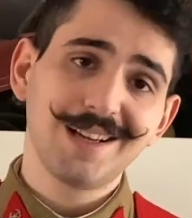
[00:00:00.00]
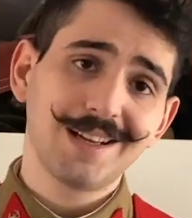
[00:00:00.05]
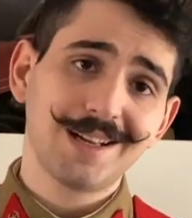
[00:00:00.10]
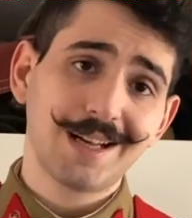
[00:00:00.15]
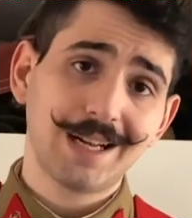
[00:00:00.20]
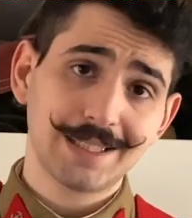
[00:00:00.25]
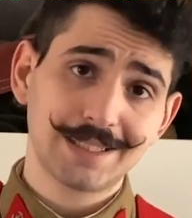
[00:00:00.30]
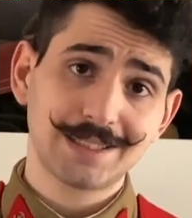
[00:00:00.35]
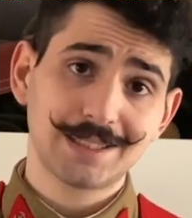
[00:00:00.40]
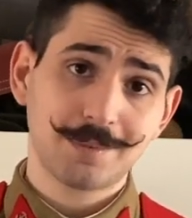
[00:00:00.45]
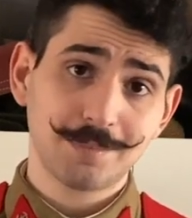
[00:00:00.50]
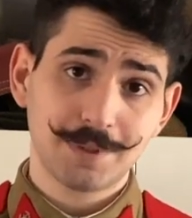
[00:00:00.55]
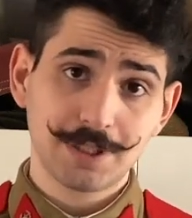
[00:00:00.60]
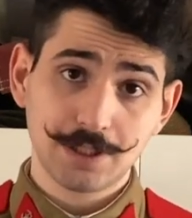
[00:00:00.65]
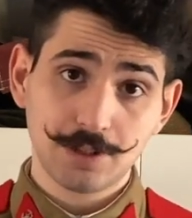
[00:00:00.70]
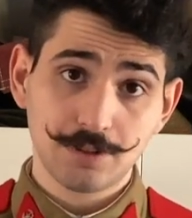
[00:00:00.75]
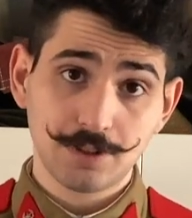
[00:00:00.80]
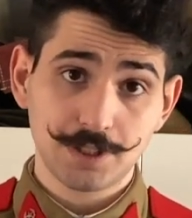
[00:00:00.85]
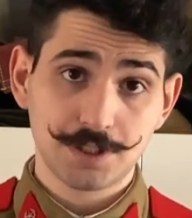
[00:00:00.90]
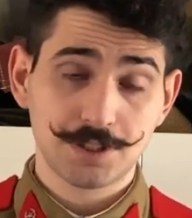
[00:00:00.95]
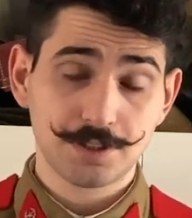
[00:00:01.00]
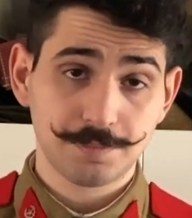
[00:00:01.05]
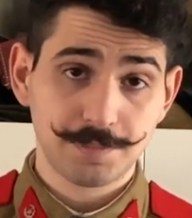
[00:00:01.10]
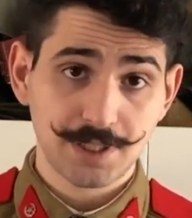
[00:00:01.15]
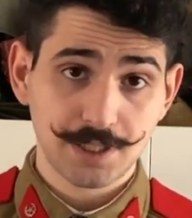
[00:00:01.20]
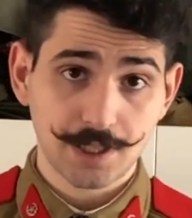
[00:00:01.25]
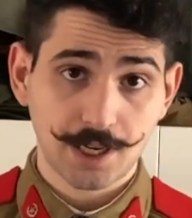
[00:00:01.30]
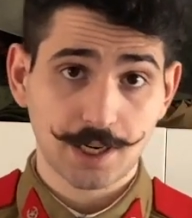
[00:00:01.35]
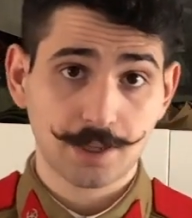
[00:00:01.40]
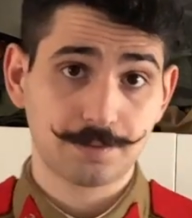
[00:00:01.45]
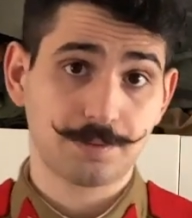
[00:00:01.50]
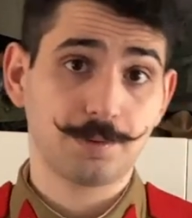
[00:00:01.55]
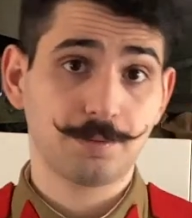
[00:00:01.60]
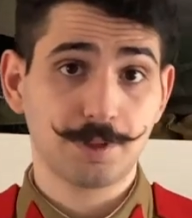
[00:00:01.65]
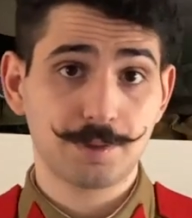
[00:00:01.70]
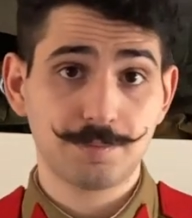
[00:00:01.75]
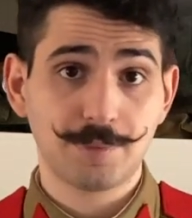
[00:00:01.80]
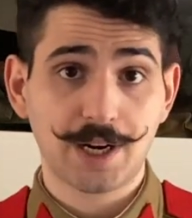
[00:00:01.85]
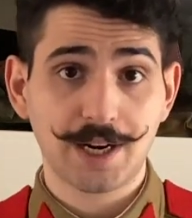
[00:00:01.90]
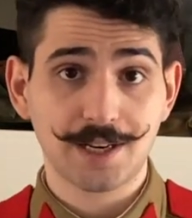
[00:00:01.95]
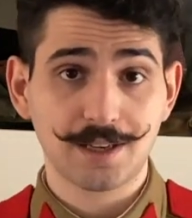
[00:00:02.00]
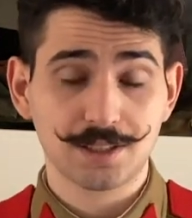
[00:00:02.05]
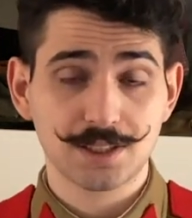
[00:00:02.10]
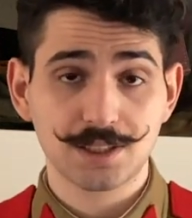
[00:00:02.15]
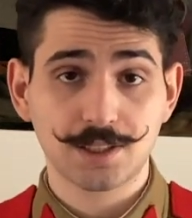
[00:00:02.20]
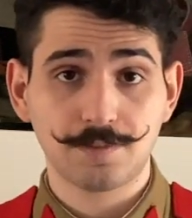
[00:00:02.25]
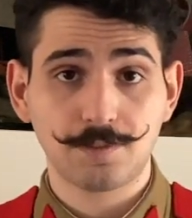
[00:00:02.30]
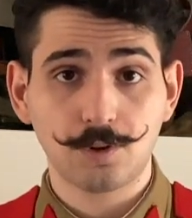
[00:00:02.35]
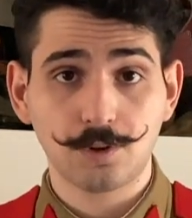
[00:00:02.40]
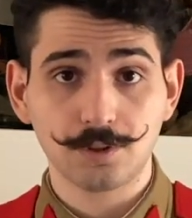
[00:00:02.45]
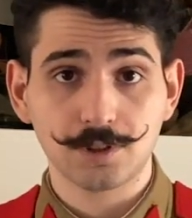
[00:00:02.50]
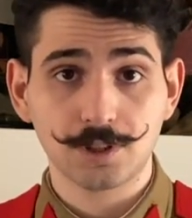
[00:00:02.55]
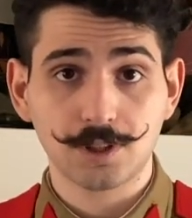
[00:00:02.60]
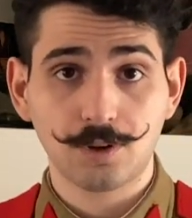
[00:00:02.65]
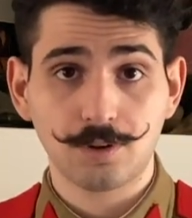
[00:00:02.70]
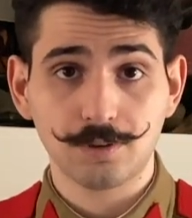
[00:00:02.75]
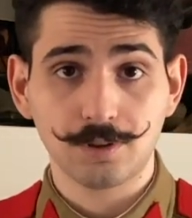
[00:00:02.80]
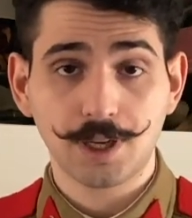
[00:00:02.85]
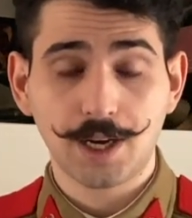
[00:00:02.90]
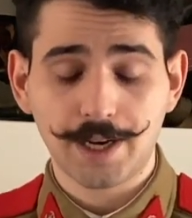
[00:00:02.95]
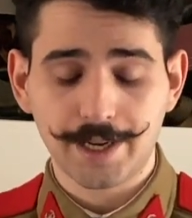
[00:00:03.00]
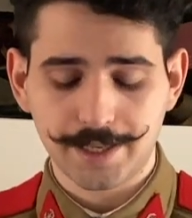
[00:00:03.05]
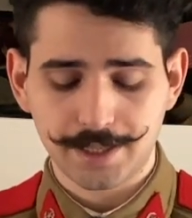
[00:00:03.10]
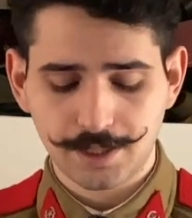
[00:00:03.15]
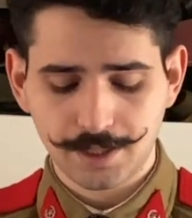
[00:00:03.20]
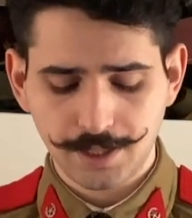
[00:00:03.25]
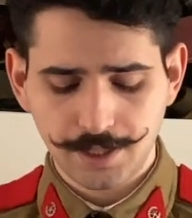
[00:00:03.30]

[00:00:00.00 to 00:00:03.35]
That's something you need to be careful with buying stuff only online,